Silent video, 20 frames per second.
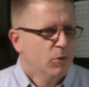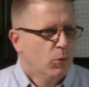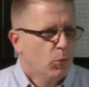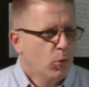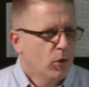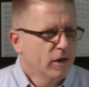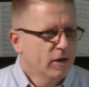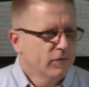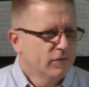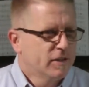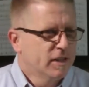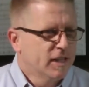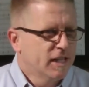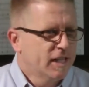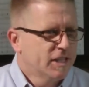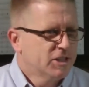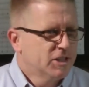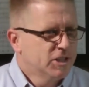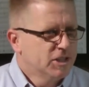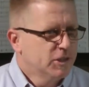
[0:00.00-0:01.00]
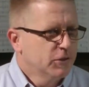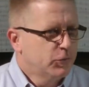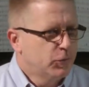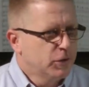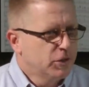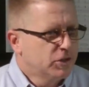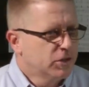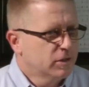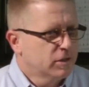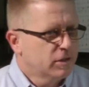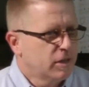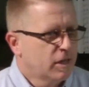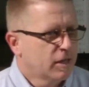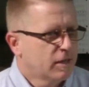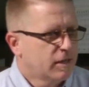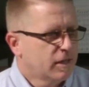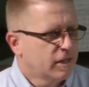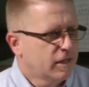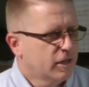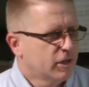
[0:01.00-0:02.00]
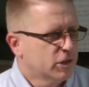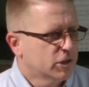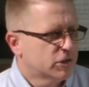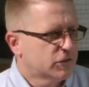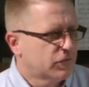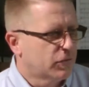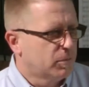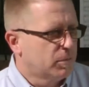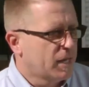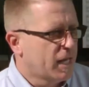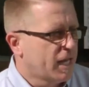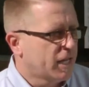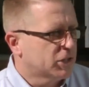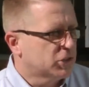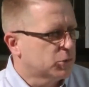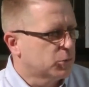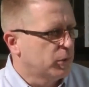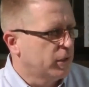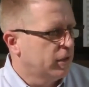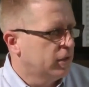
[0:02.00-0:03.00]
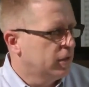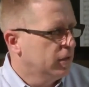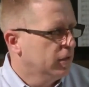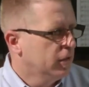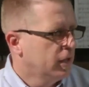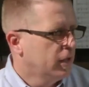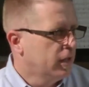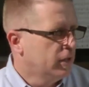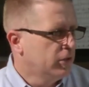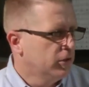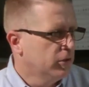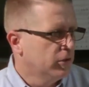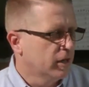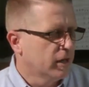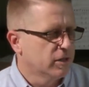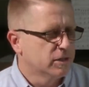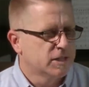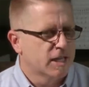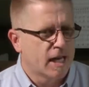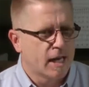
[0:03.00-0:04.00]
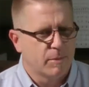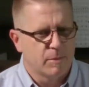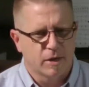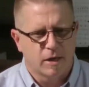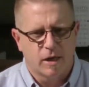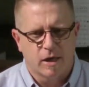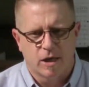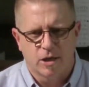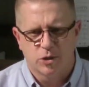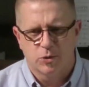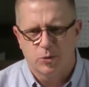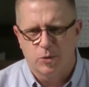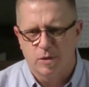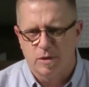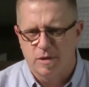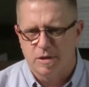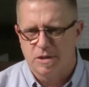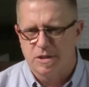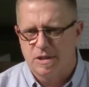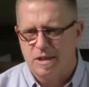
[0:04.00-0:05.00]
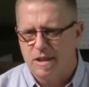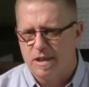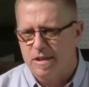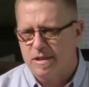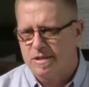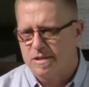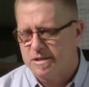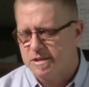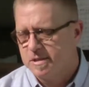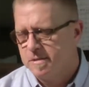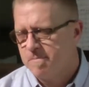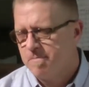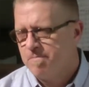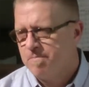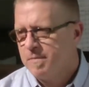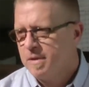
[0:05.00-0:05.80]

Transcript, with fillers: One of the lessons, if we took nothing else from last week during our time in God's Word, is this.